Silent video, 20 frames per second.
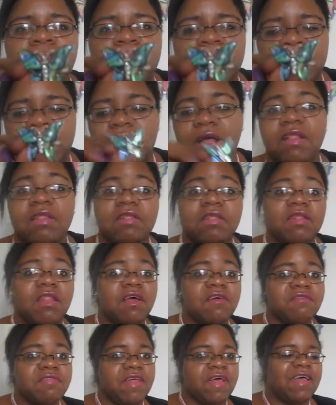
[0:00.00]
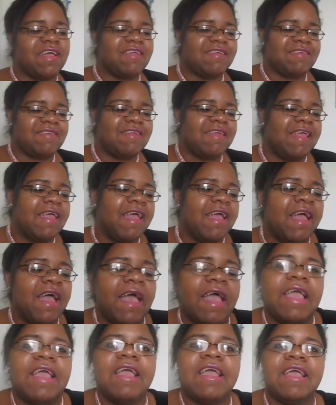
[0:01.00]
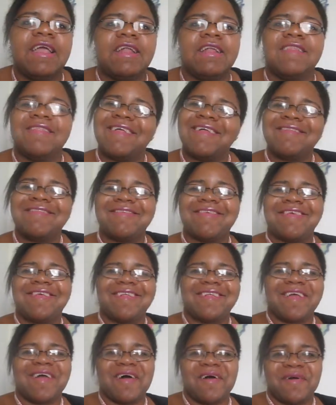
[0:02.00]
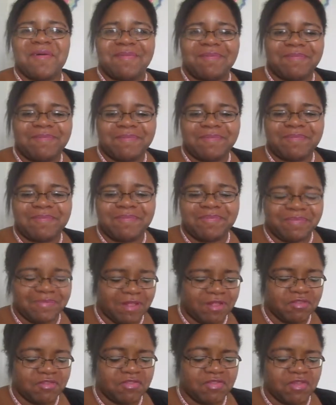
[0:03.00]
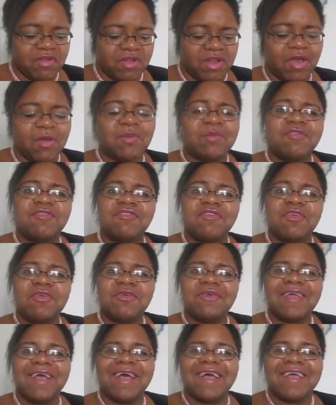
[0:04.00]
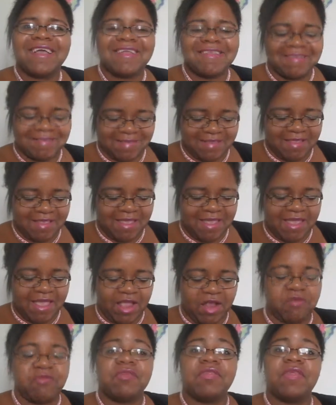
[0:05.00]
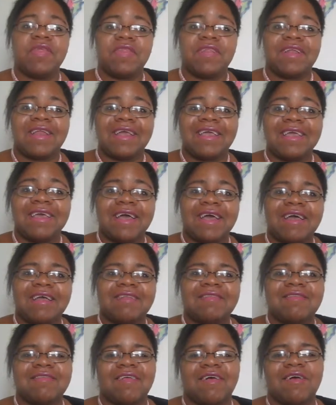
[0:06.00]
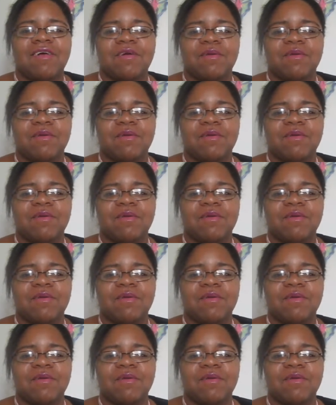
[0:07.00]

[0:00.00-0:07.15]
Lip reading: But yeah, love that. And that's it. I just thought I would show you guys everything that I got.